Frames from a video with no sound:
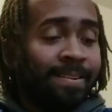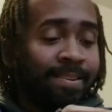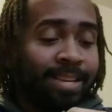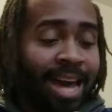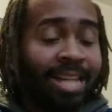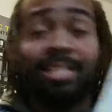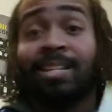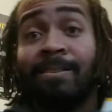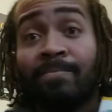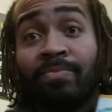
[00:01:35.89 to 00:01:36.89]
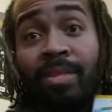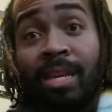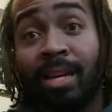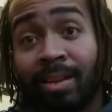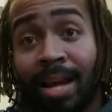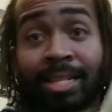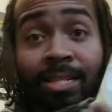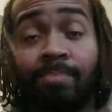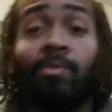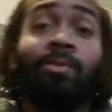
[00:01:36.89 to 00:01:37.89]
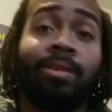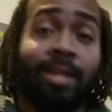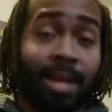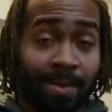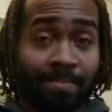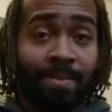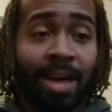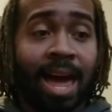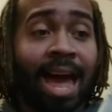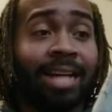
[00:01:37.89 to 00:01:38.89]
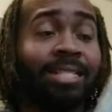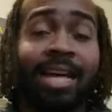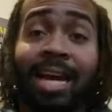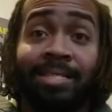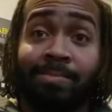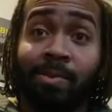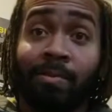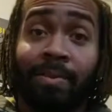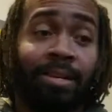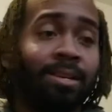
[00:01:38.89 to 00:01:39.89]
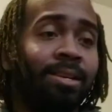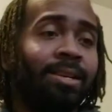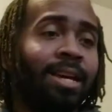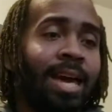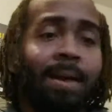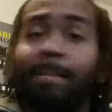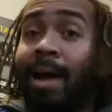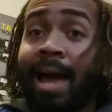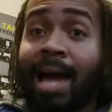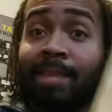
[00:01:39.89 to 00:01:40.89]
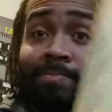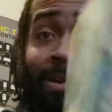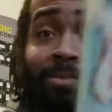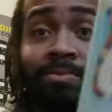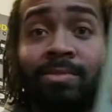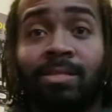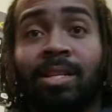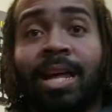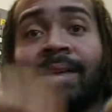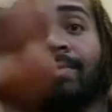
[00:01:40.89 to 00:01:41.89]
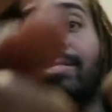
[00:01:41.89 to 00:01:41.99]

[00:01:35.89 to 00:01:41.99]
Yes, the classic board game actually has a movie. And by Hasbro. Look at that.